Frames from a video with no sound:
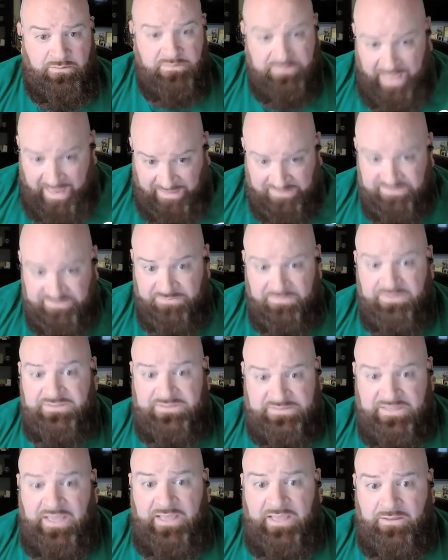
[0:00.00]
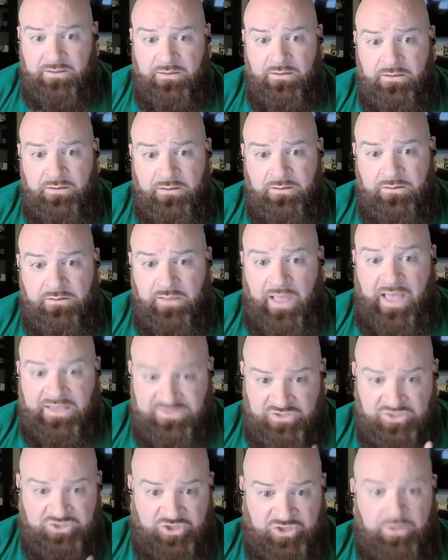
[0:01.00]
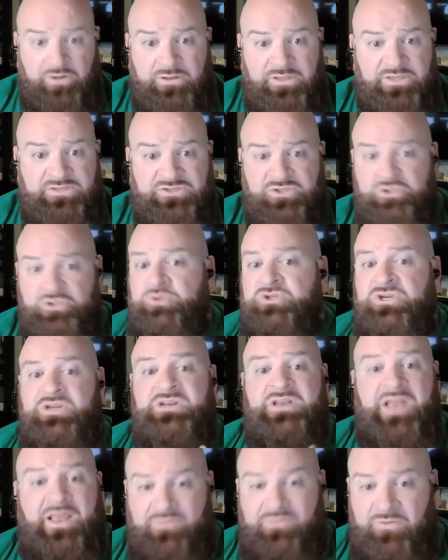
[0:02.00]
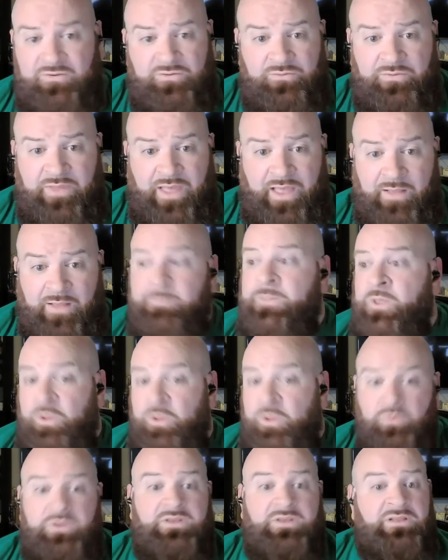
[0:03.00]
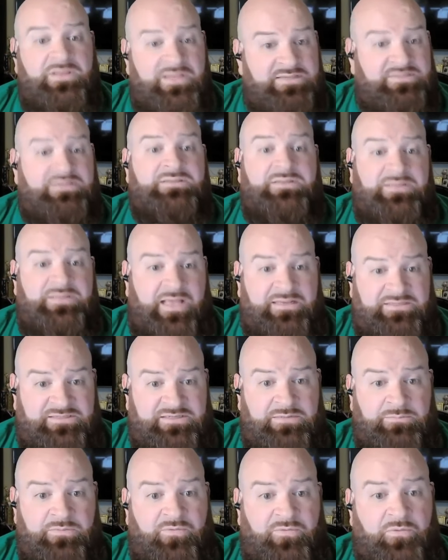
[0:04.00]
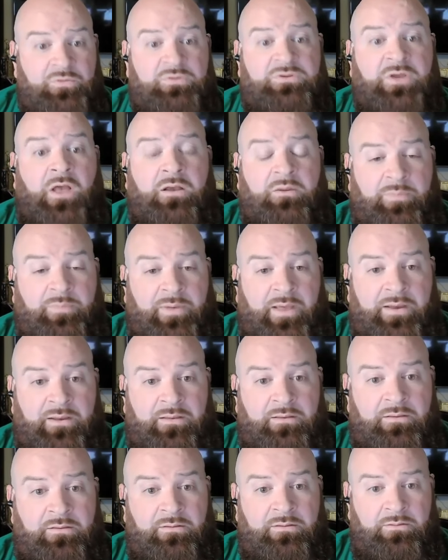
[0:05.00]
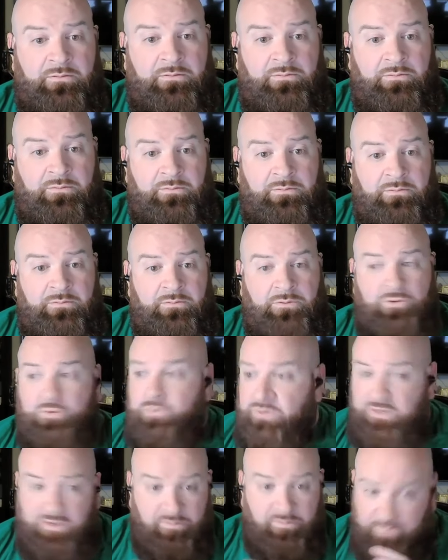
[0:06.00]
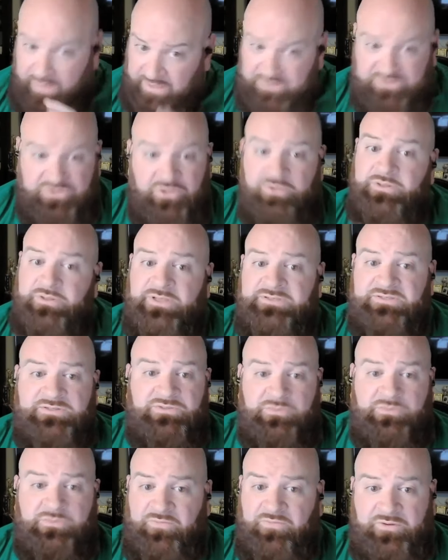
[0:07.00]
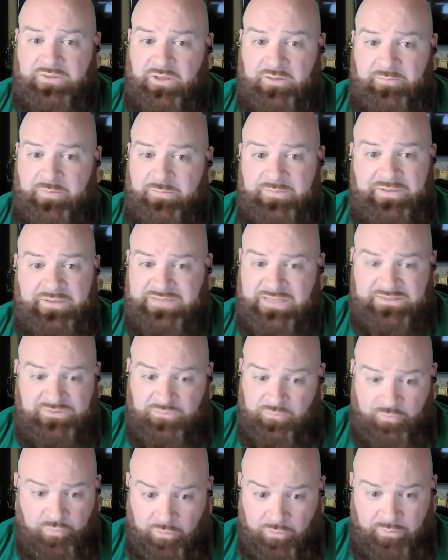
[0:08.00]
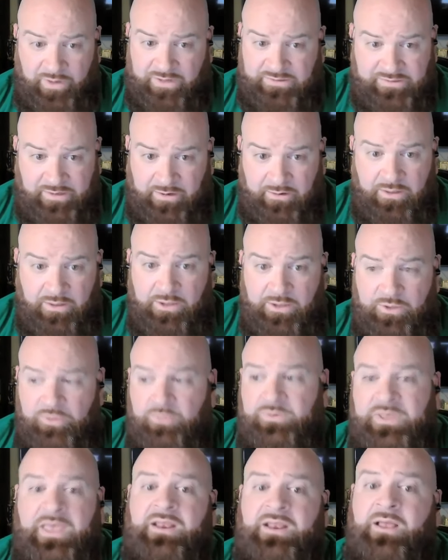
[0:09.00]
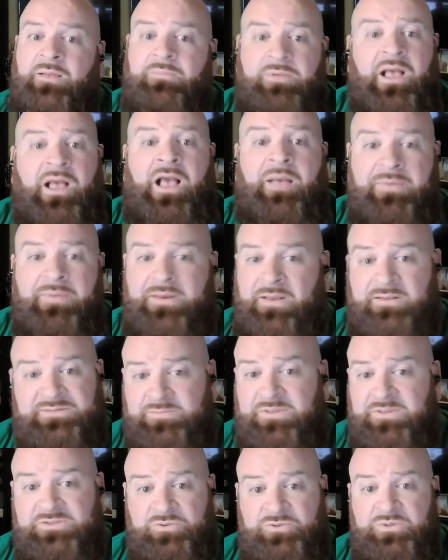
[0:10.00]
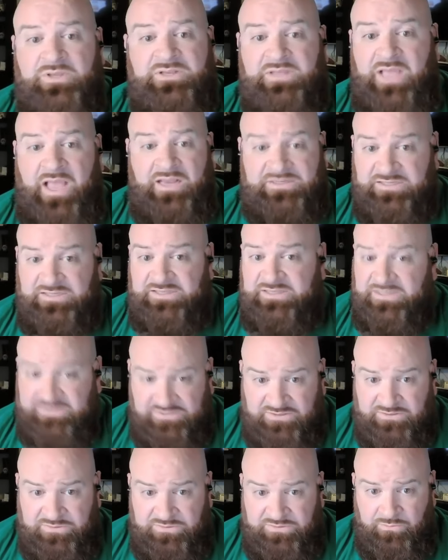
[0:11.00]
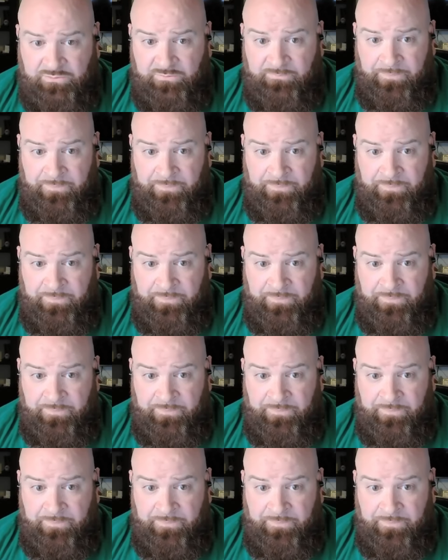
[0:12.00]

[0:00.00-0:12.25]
That is a mistake. As a journalist, you should never do that. You need to listen to that shit before you talk about it. You need to make sure you listen to it before you talk about it, because that's a rule right there. You cannot comment on something that you didn't actually listen to.